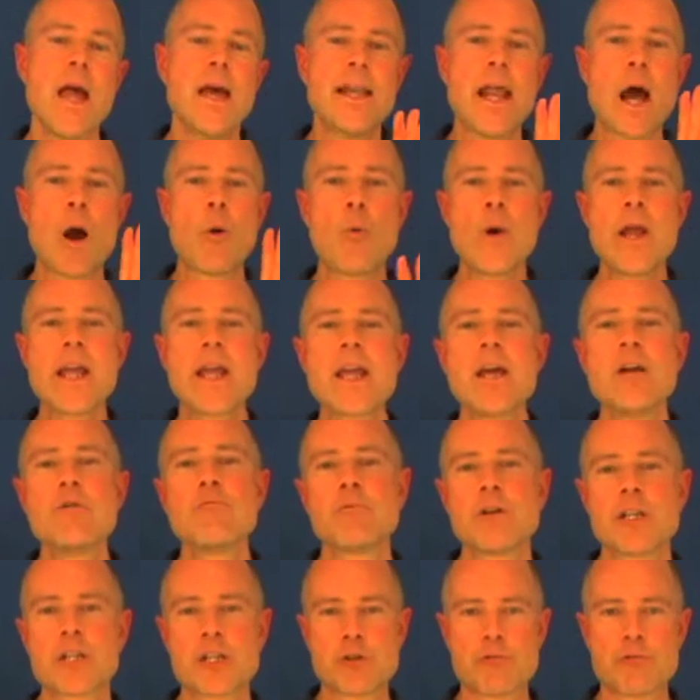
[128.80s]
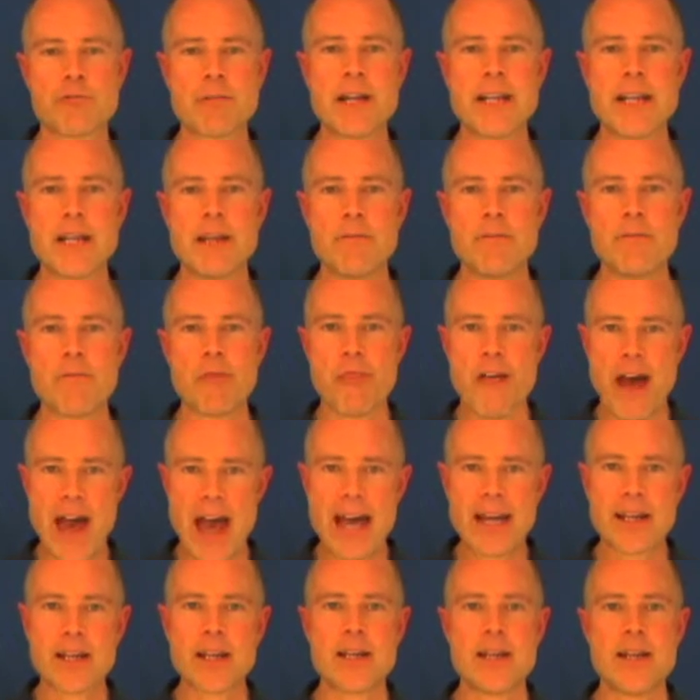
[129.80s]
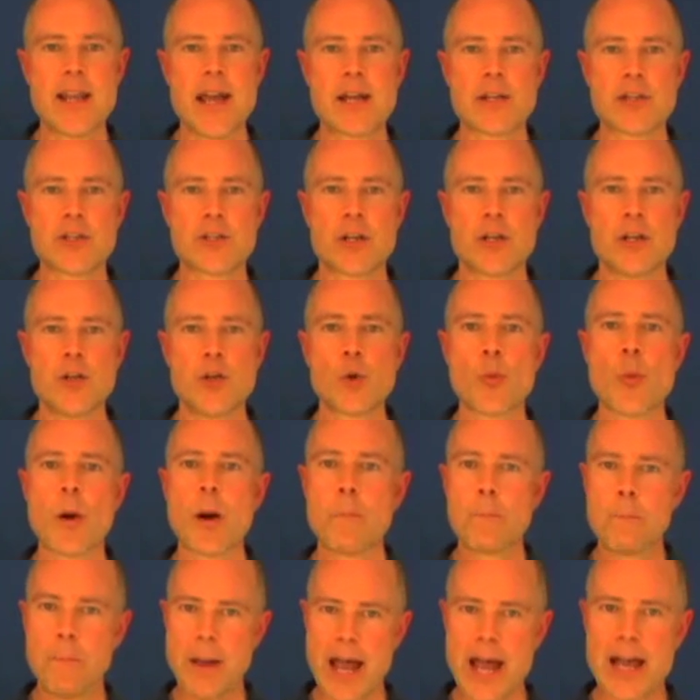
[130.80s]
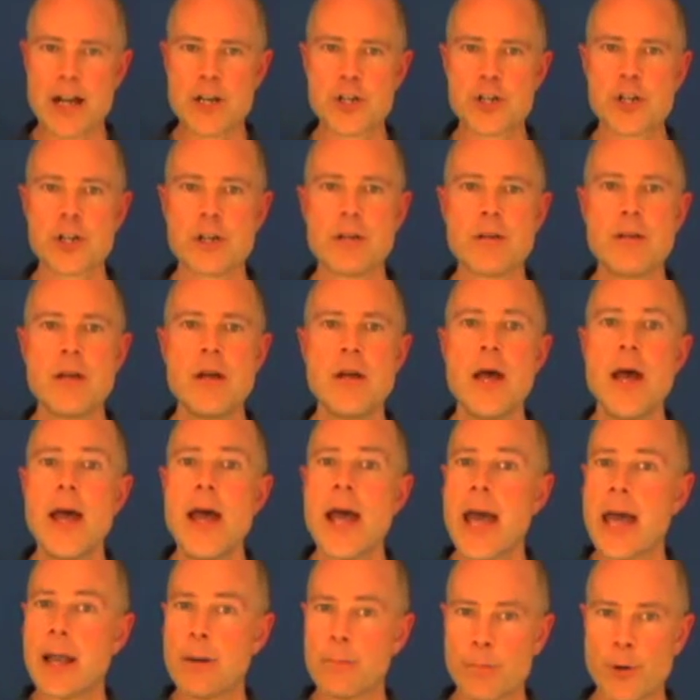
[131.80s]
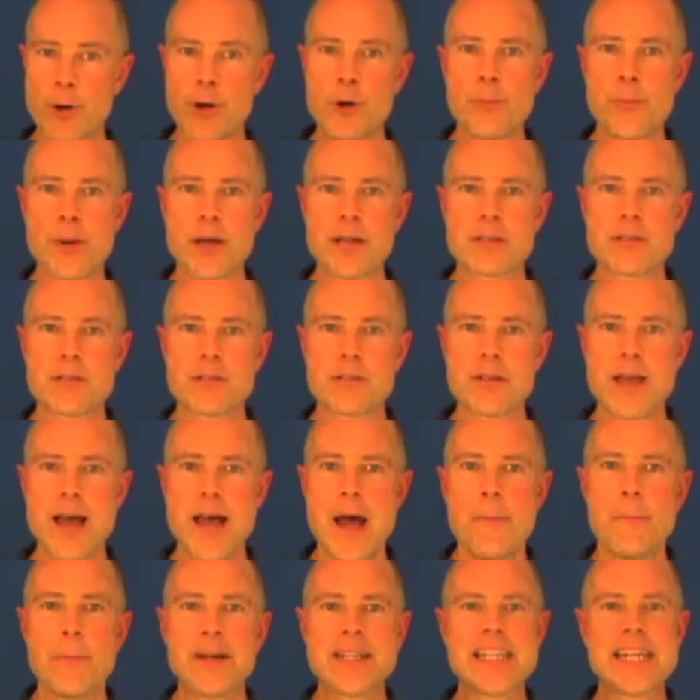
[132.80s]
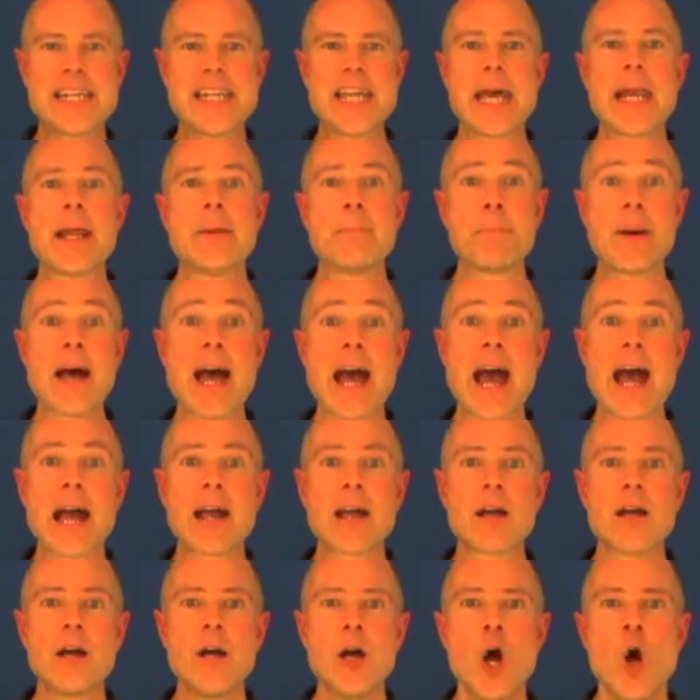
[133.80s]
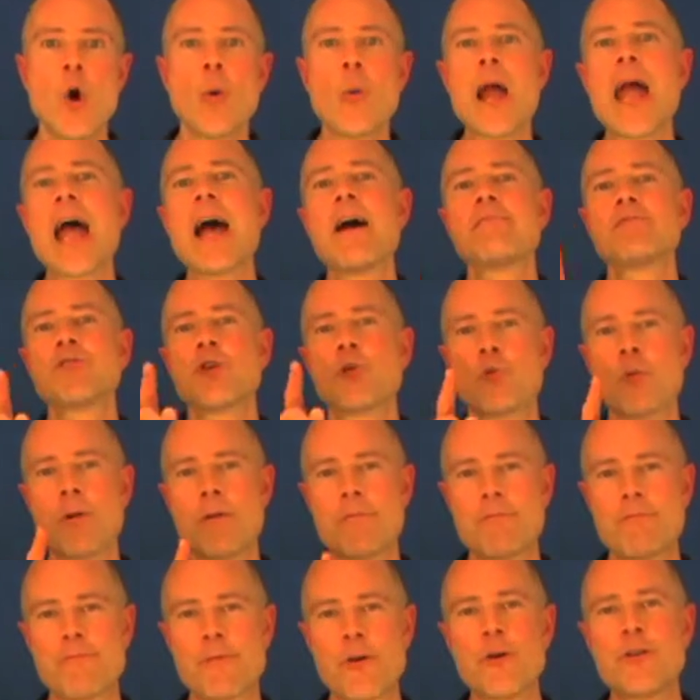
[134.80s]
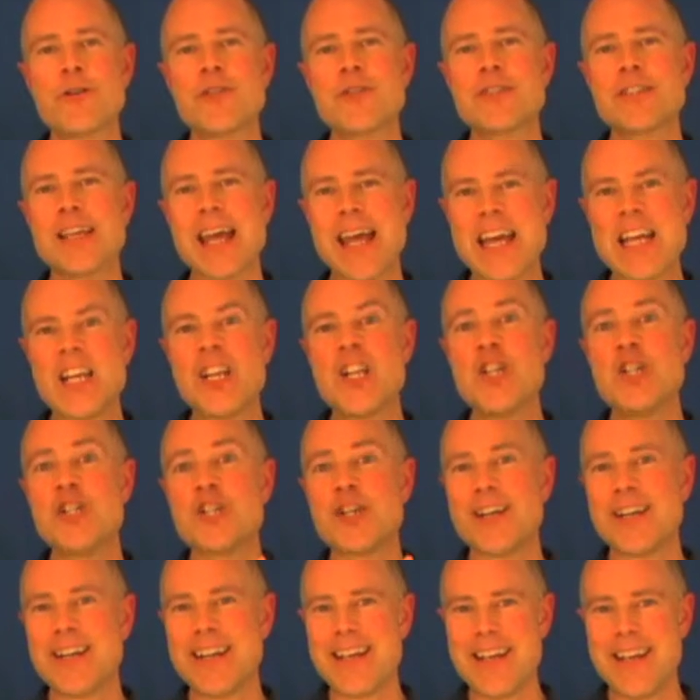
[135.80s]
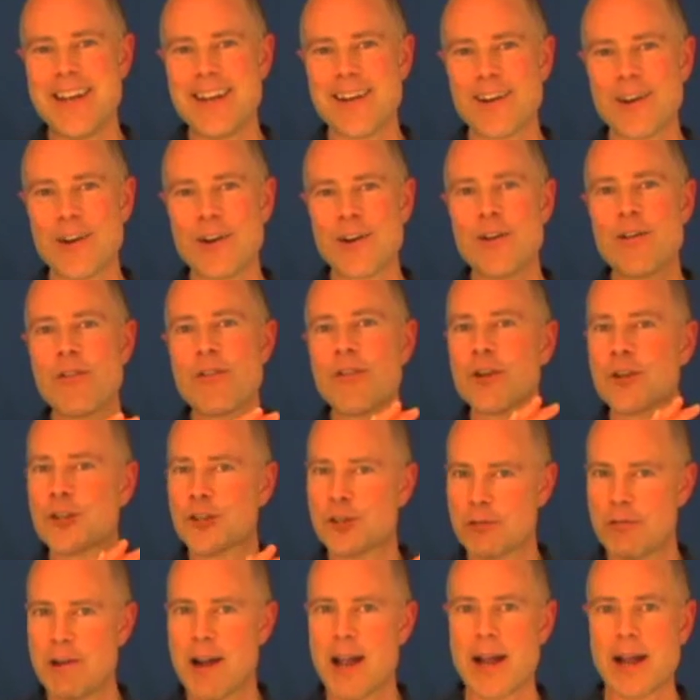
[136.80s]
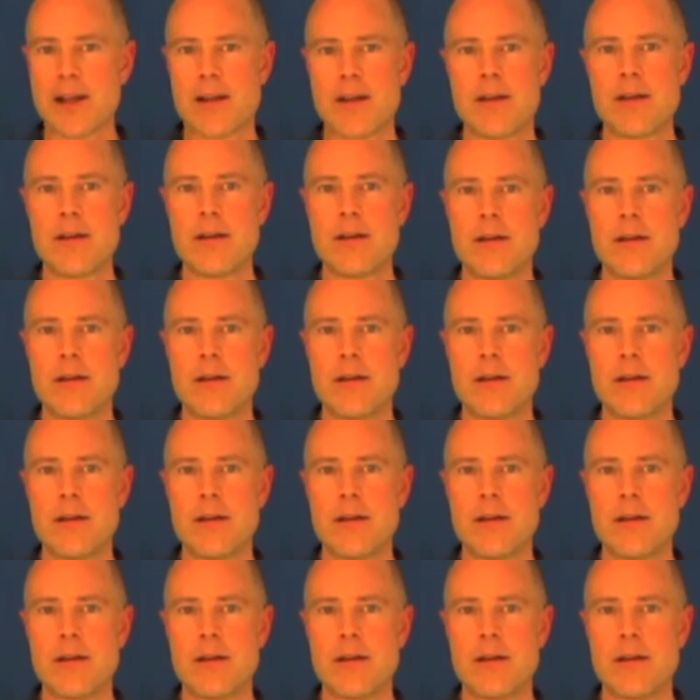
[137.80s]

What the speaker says: Now, we can retrieve that connection to our passion and purpose, but to get it back, we have to reverse engineer the trick.